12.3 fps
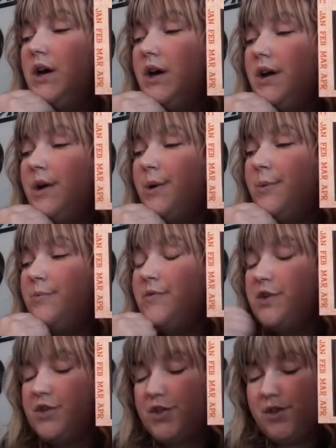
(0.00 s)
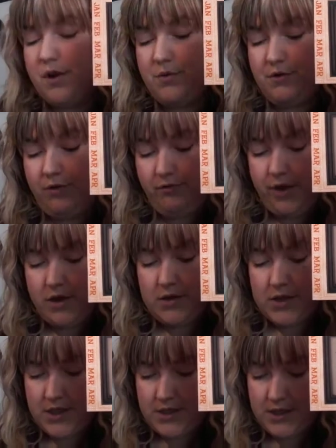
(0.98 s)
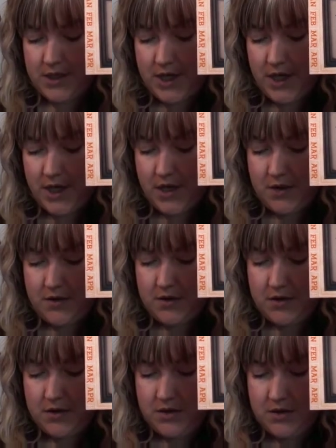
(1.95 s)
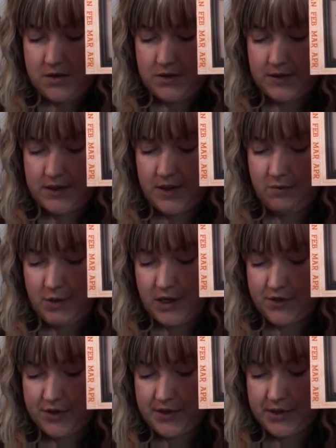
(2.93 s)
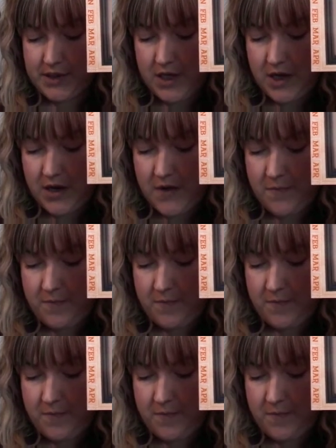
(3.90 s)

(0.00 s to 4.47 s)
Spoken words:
Then she's got one for Valentine's Day, St. Patrick's Day,